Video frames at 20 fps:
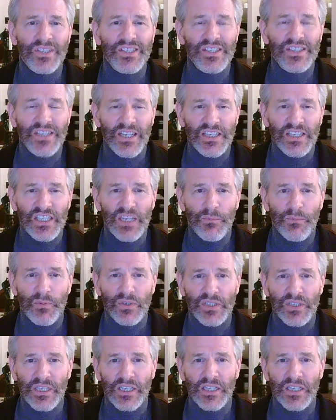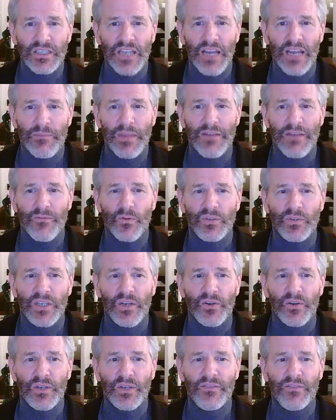60% of the time they have
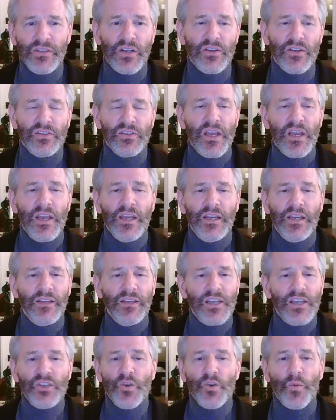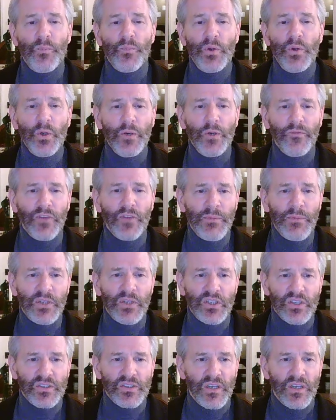rotator cuff tears. They show beautiful
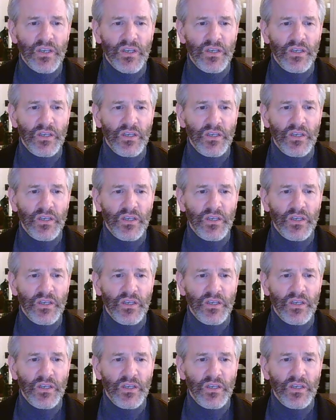images.